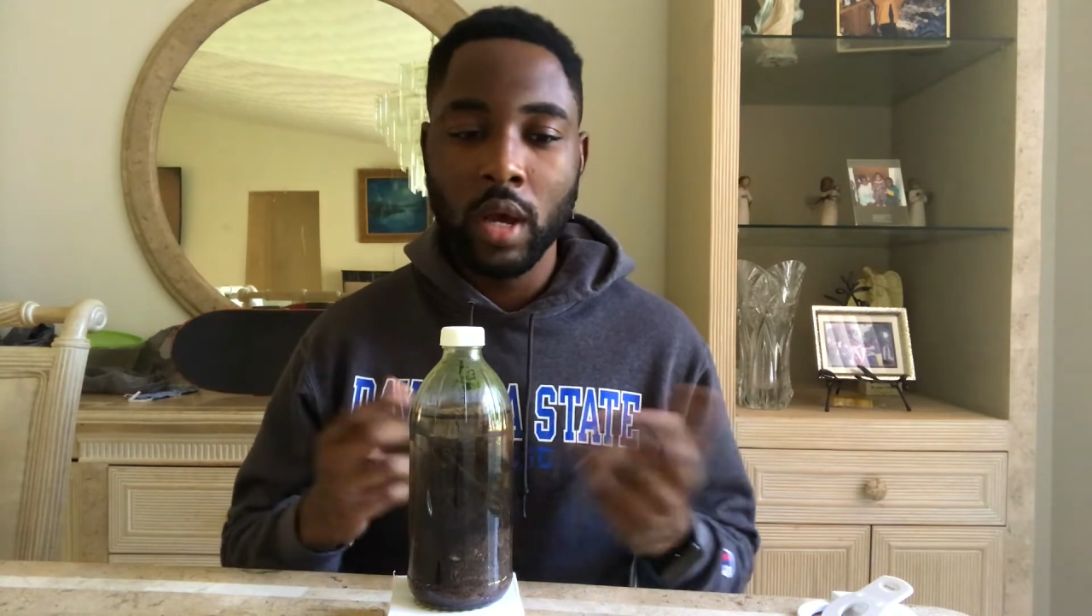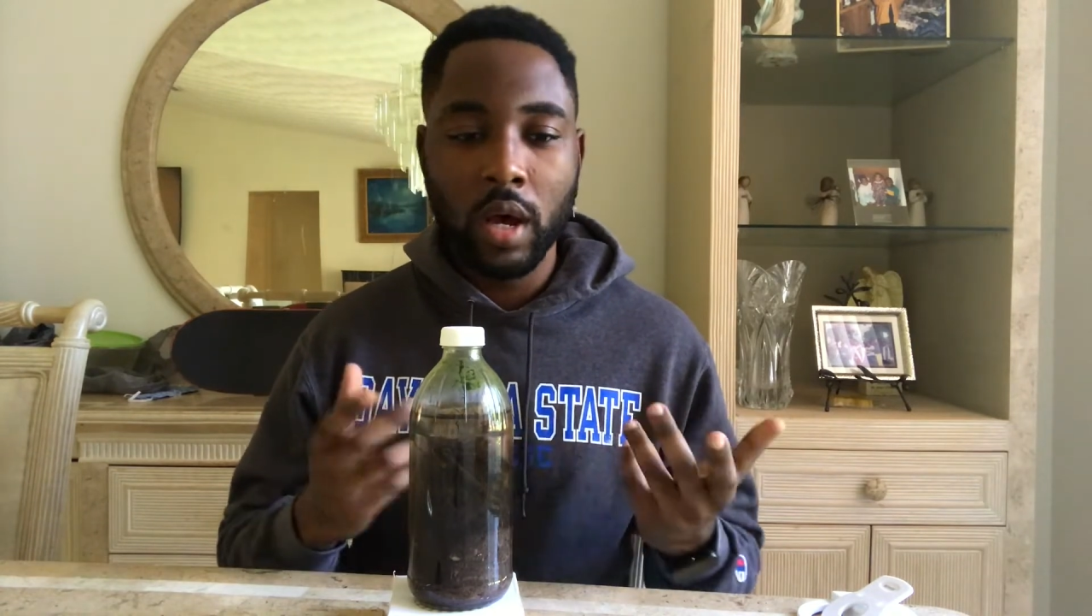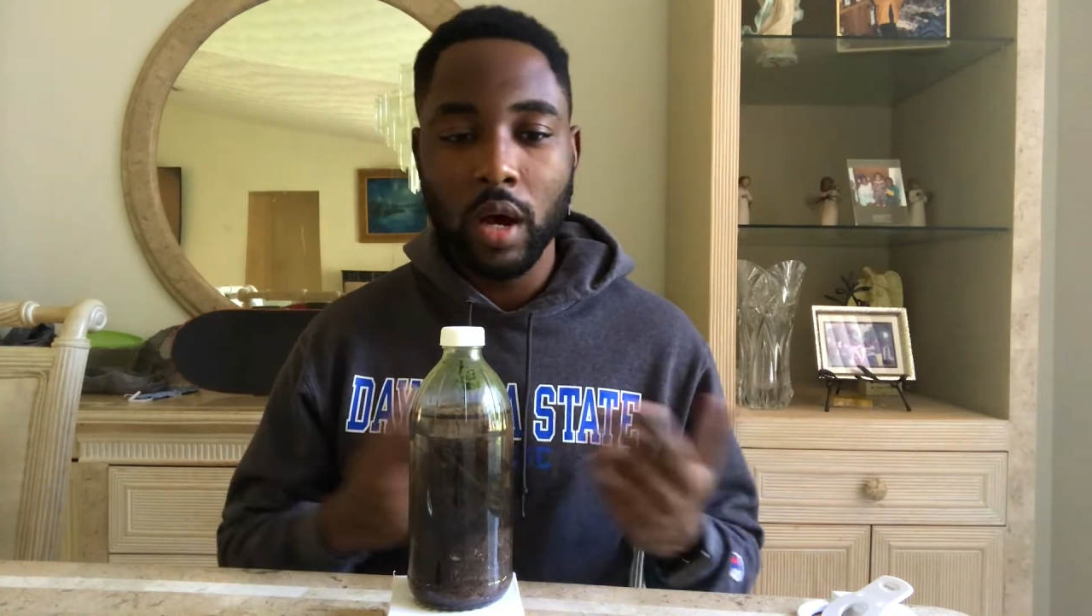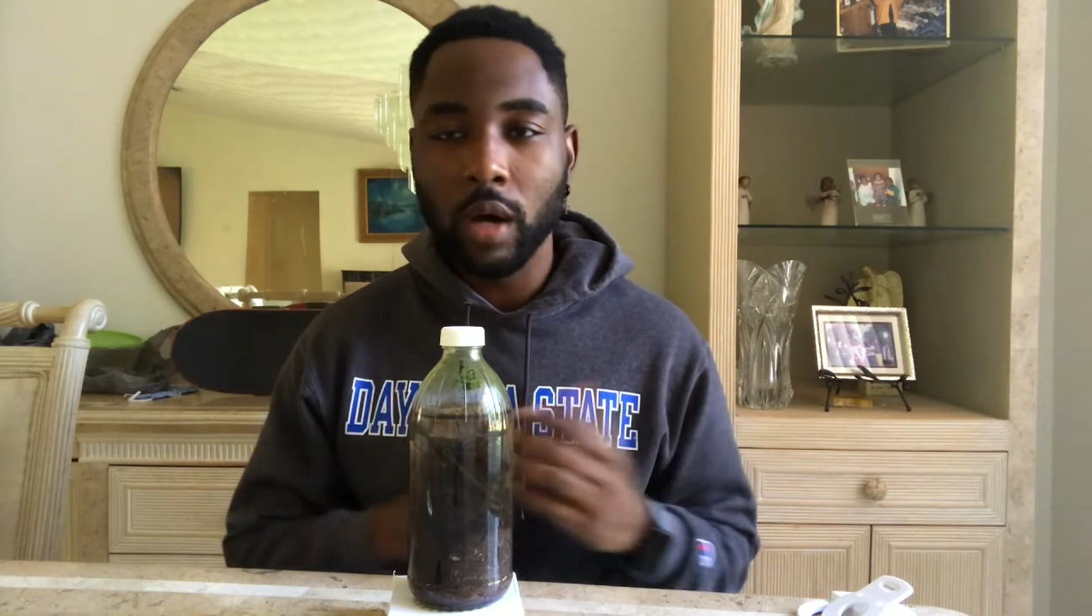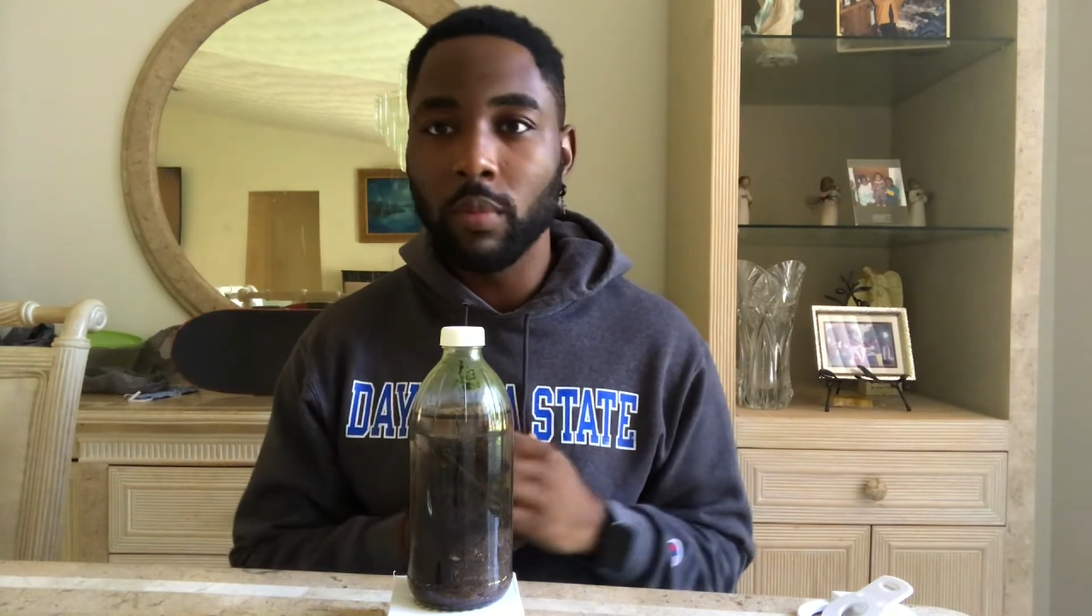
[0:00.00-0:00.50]

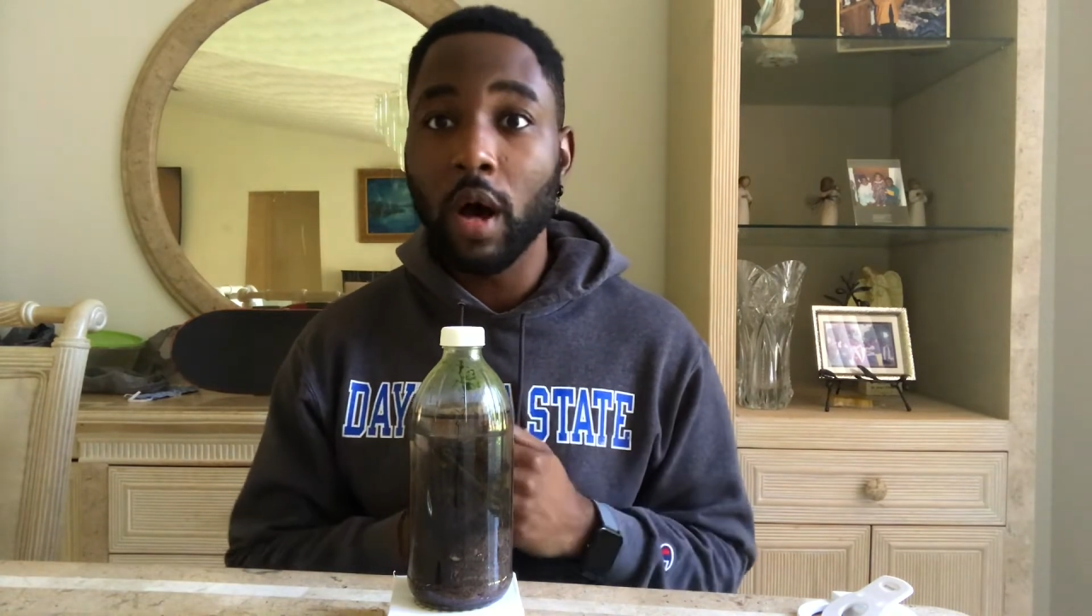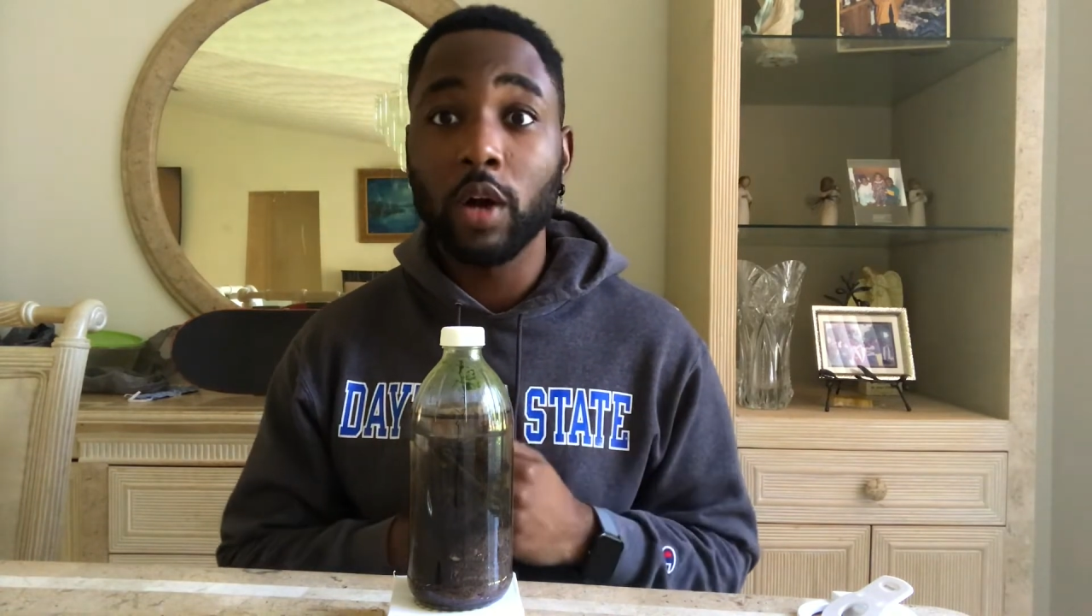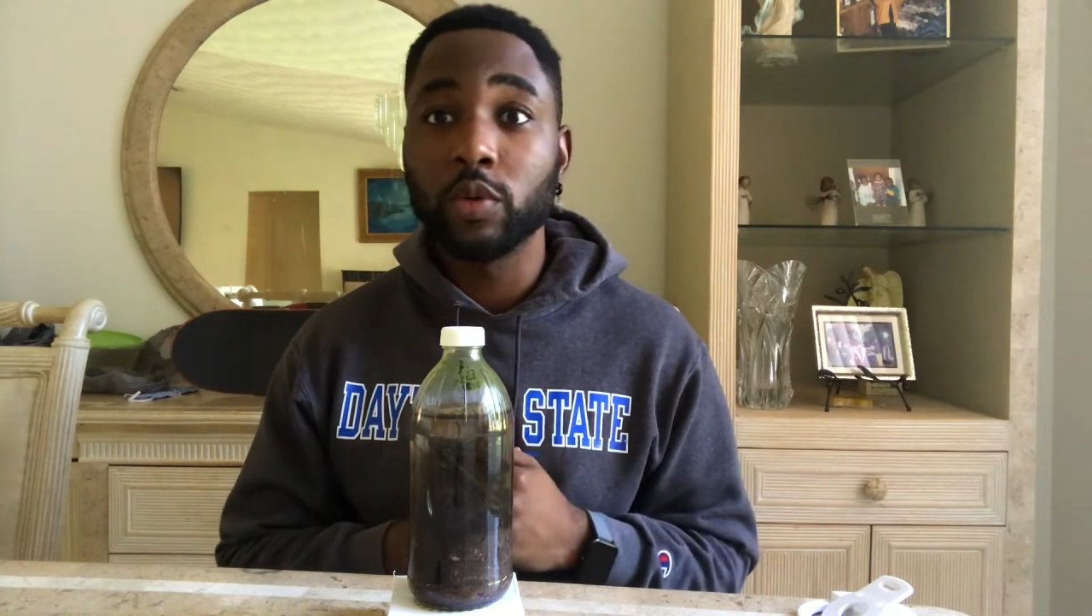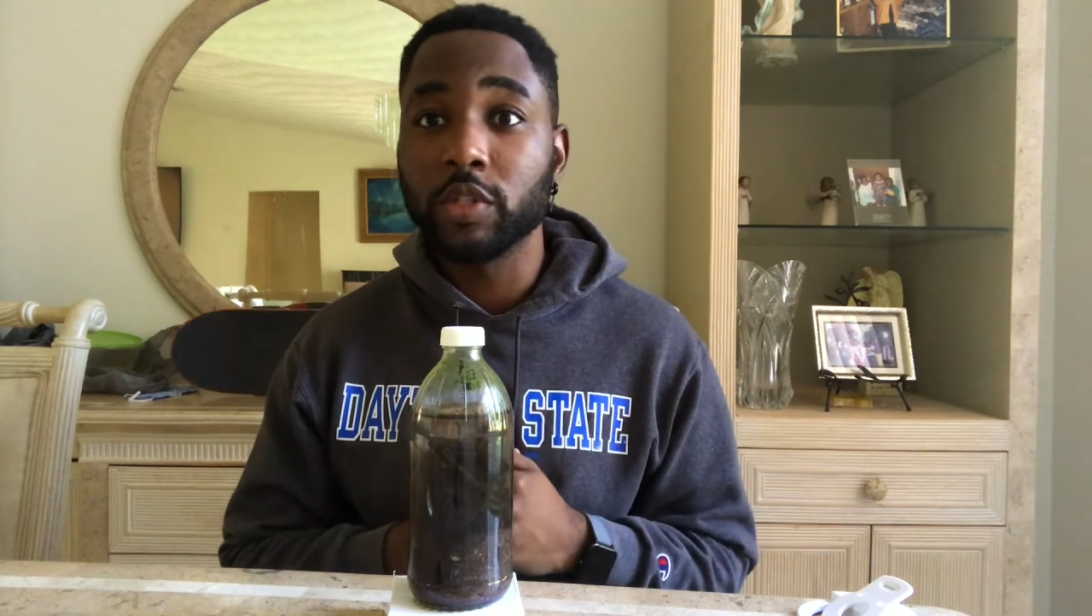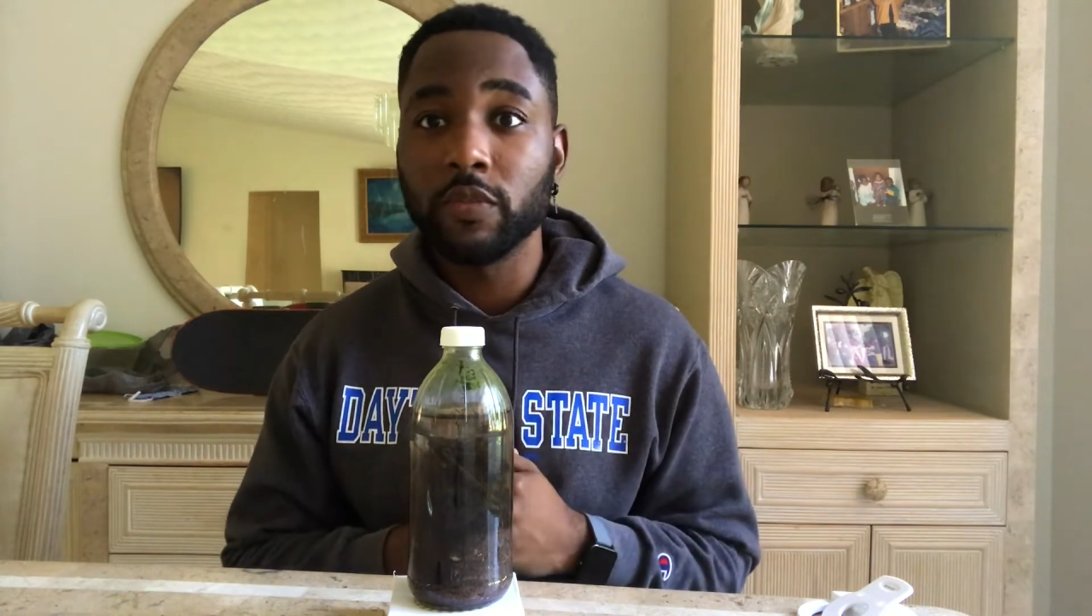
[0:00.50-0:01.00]

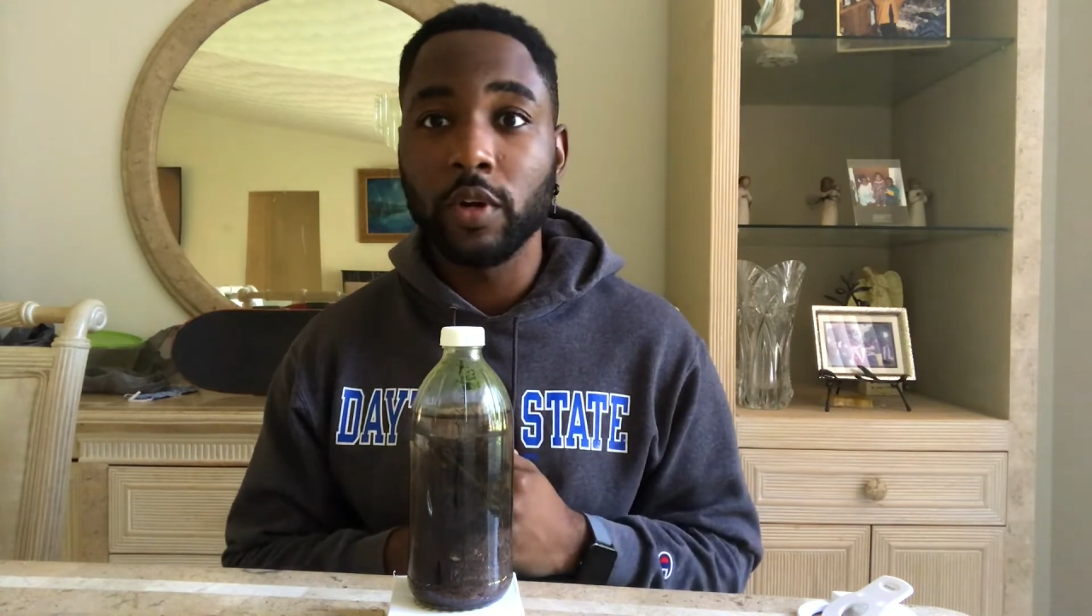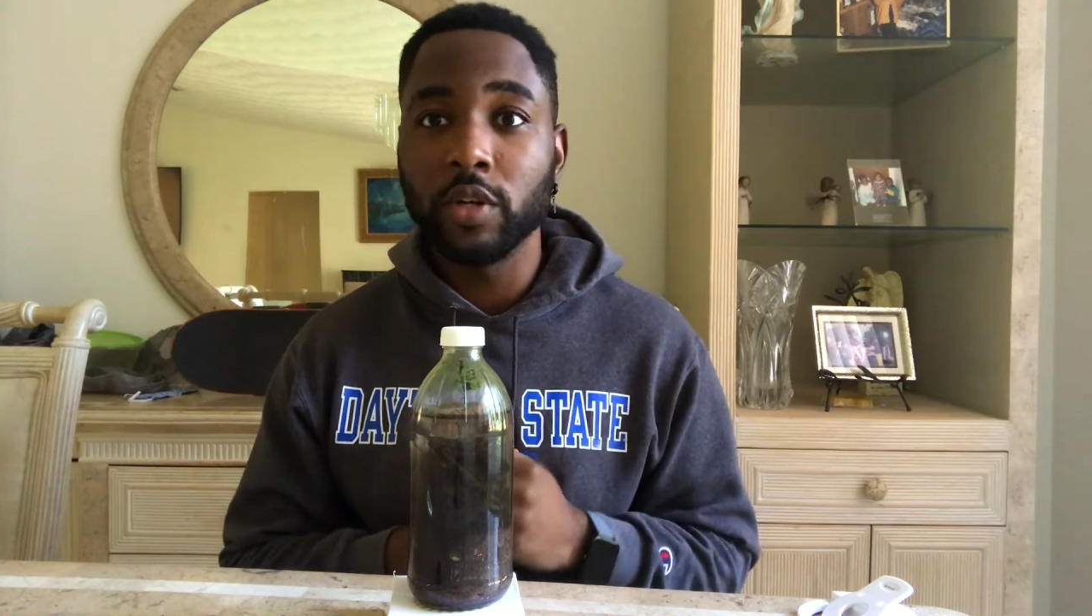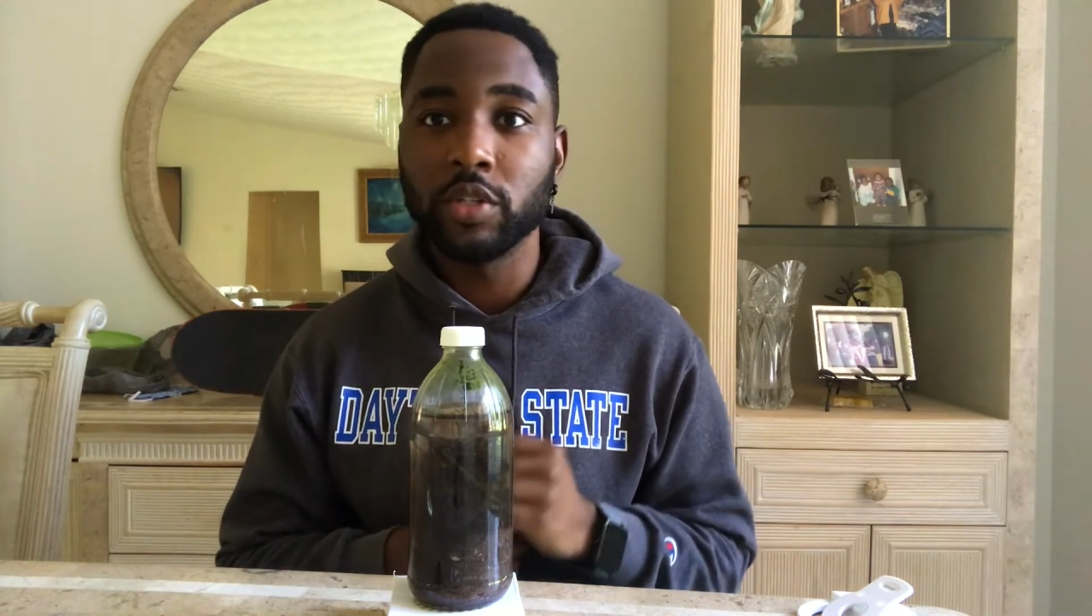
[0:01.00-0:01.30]
aquaspheres